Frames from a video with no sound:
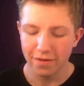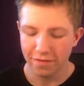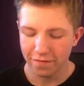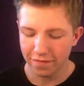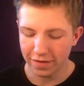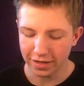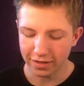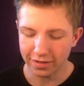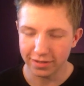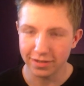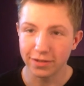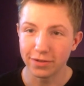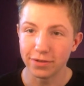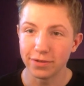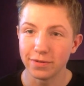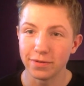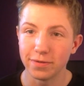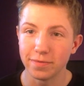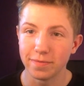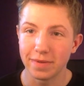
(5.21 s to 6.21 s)
thanks
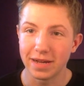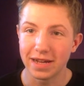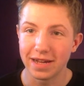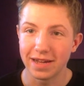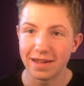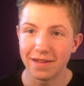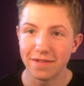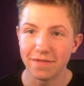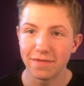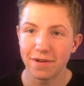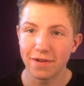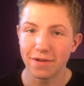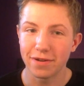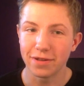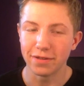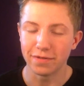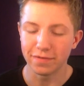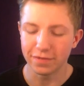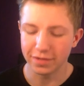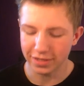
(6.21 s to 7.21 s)
to my very
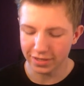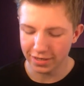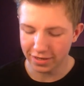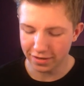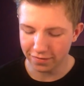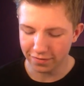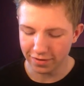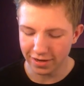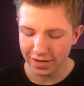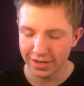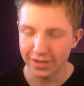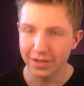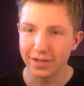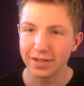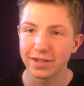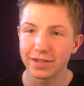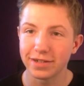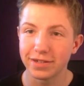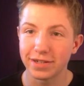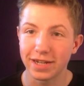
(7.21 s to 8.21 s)
lovely girlfriend,
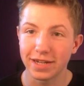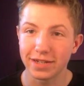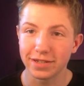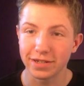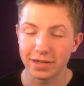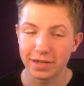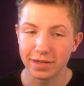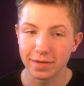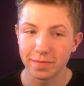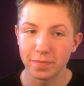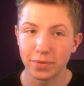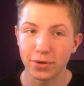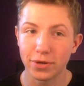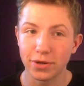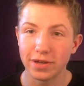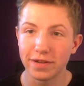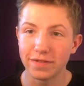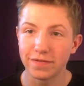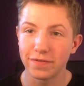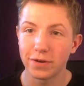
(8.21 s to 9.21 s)
she actually
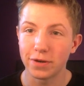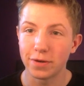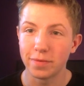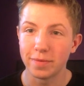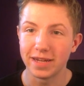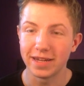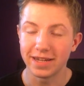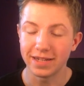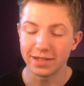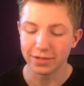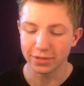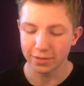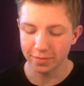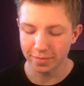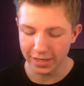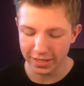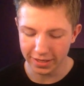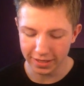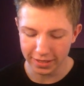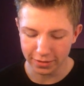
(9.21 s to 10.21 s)
bought it for me and some
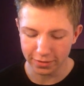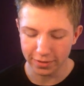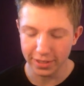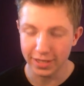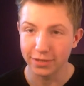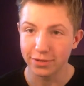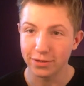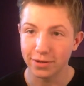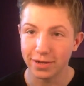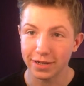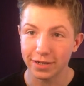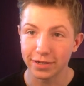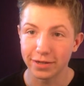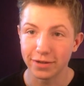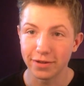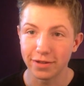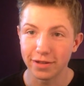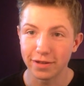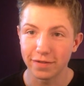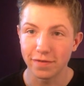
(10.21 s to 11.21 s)
e-liquid so I can
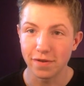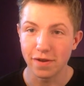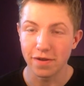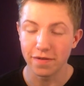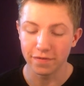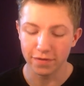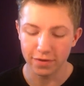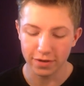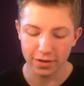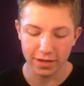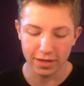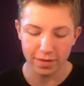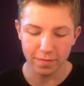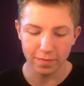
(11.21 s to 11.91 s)
do this review for you.